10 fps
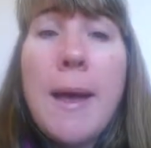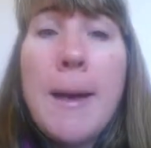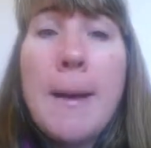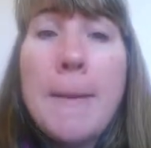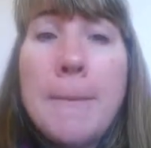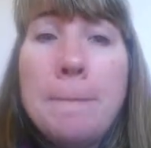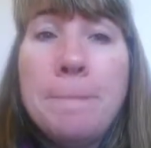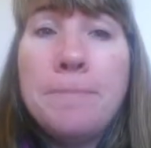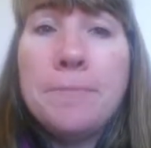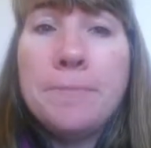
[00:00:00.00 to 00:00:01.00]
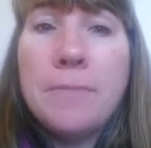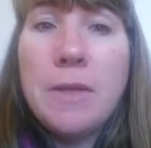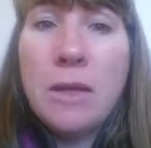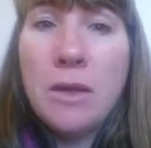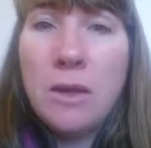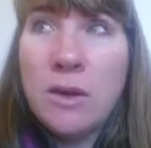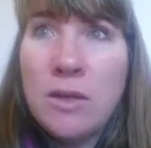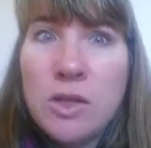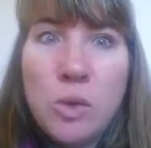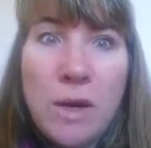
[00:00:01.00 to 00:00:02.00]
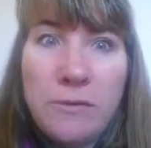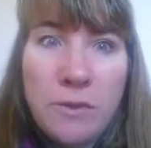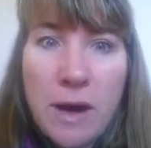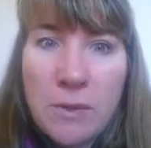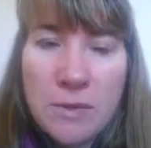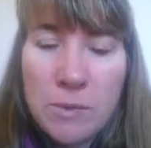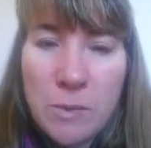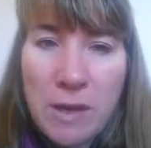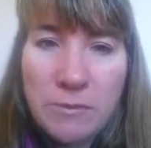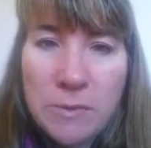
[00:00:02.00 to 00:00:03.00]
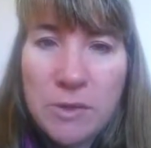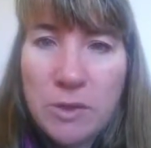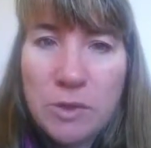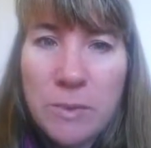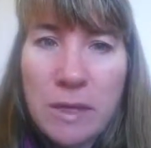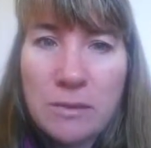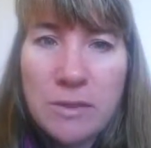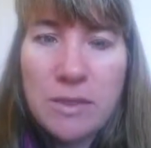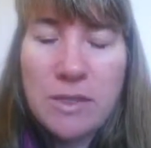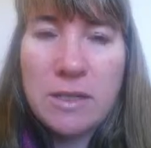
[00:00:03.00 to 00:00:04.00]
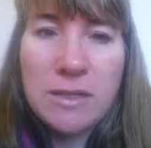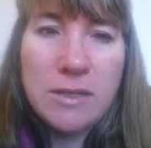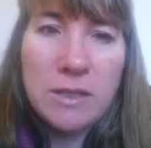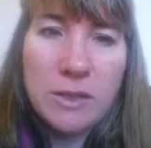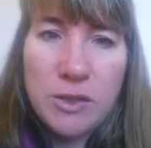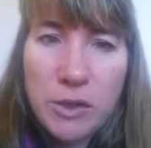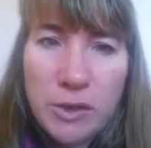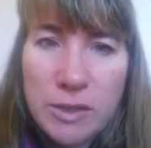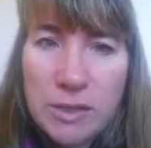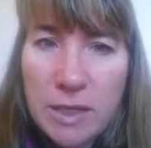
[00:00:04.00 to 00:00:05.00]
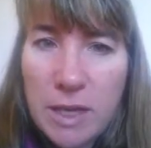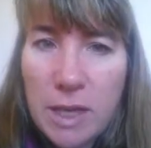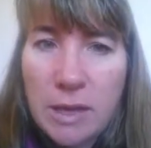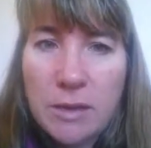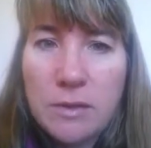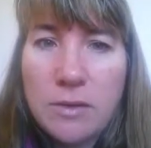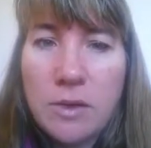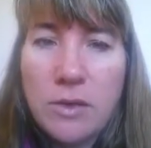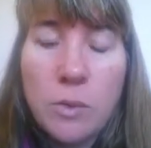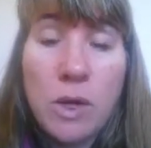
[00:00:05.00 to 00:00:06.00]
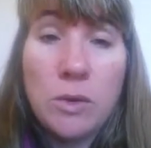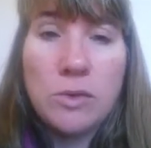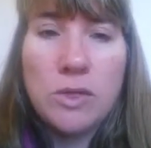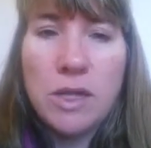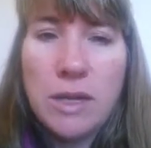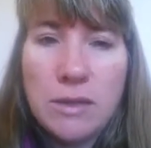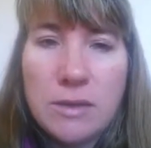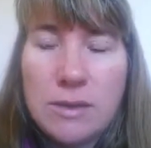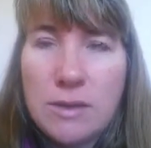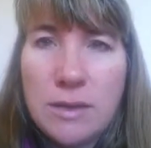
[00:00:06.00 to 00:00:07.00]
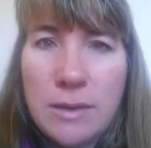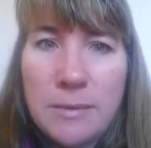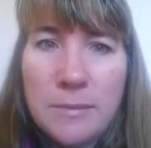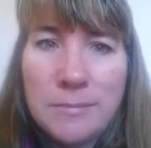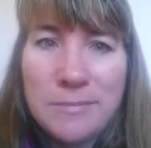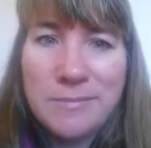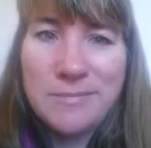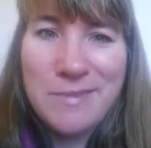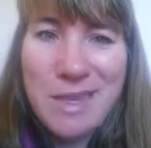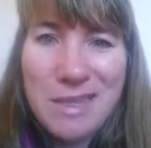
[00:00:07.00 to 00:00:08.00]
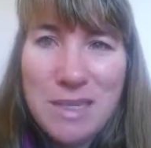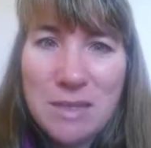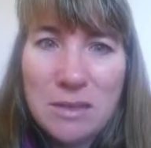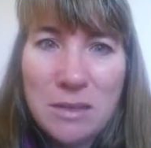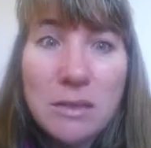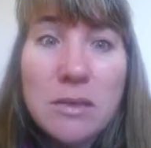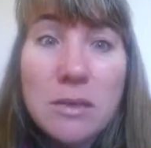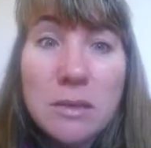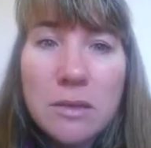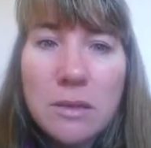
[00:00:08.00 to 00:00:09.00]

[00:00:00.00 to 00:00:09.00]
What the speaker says: you know, 24 hours away from social media is just an eternity, and, you know, the world changes. It doesn't.